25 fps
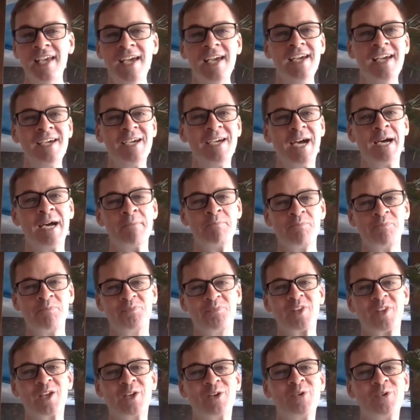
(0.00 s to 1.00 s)
Yeah,
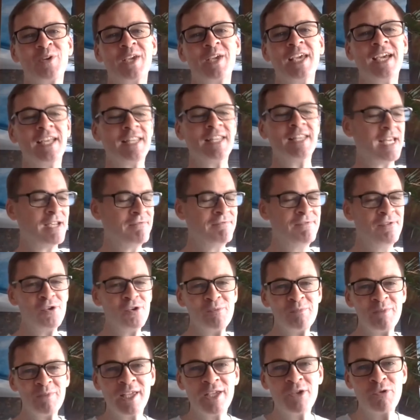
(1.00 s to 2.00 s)
looking at that
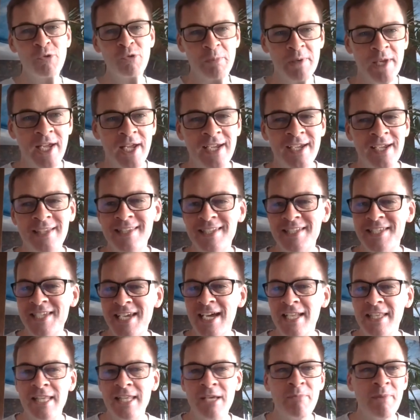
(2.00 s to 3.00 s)
film that you were playing at the
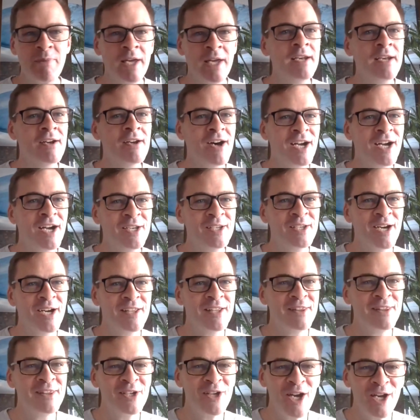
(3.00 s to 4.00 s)
start there, Ben,
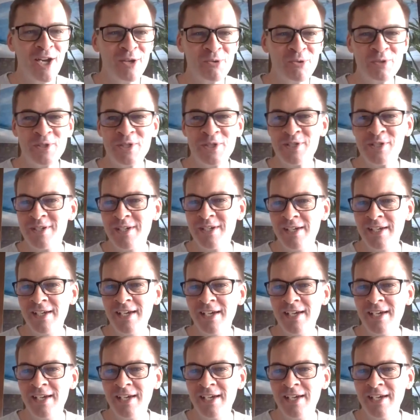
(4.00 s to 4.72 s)
I think I looked